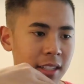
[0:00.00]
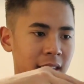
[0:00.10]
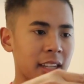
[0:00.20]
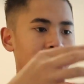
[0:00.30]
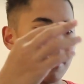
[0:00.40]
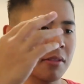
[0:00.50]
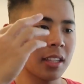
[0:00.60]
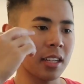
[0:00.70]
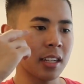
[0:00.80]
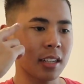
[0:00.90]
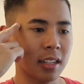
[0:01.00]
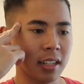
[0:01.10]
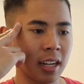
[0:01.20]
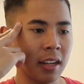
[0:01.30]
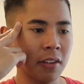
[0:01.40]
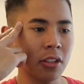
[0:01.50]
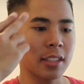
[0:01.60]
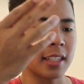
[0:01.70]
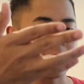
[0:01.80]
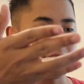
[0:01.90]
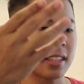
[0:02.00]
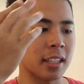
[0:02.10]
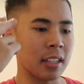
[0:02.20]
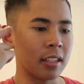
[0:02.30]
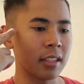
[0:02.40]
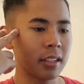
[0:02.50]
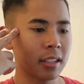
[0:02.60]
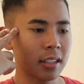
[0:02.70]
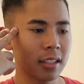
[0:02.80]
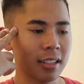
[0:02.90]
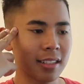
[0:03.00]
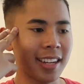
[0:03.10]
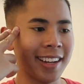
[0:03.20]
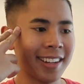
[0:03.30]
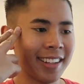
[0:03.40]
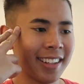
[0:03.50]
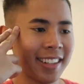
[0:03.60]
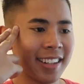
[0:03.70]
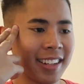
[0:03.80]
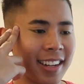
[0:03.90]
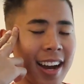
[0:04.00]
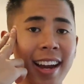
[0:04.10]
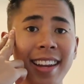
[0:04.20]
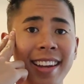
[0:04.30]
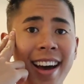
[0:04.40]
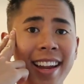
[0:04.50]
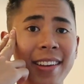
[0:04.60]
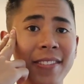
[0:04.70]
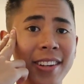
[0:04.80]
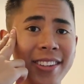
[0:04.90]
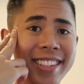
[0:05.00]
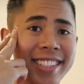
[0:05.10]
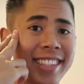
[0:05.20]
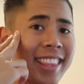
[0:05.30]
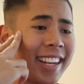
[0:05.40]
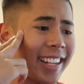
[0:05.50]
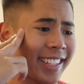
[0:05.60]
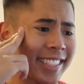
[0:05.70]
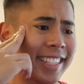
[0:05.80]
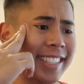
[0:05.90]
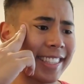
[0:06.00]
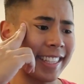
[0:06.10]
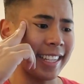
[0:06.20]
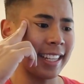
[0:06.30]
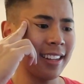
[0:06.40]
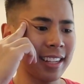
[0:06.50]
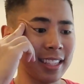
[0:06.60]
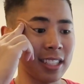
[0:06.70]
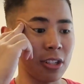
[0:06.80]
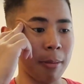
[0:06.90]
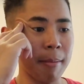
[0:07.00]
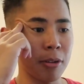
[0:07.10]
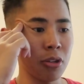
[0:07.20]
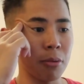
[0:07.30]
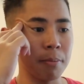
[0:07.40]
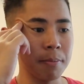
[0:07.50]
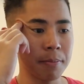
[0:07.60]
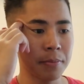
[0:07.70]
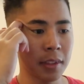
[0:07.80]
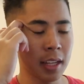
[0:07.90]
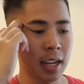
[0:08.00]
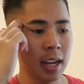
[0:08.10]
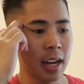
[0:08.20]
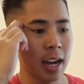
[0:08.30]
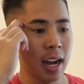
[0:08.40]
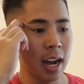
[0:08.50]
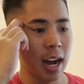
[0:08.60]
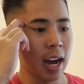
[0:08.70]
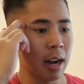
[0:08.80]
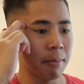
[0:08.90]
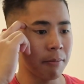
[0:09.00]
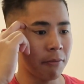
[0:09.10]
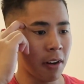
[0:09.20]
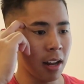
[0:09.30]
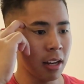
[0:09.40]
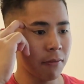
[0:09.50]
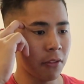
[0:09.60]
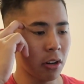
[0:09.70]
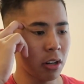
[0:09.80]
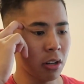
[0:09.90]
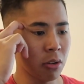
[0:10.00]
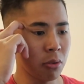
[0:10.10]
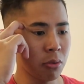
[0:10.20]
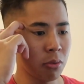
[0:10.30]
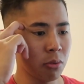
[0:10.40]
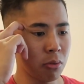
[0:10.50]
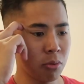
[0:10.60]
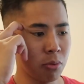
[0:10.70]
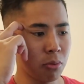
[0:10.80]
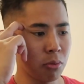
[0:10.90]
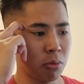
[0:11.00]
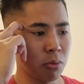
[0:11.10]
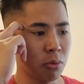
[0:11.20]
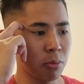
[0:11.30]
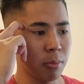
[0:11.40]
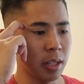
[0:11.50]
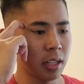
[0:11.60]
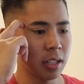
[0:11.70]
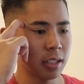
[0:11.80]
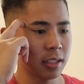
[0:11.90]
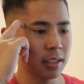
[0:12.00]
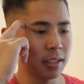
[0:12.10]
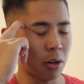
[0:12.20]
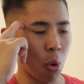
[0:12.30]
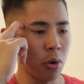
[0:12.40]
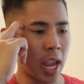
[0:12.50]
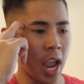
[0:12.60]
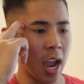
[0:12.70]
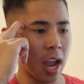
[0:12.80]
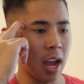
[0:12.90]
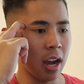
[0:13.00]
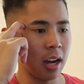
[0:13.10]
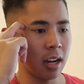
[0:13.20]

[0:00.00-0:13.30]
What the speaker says: Look at that. What the heck? I didn't even know this existed. I did not even know this thing existed. Look at this noob. I'm a noob. I'm falling for a noob. Oh, yeah.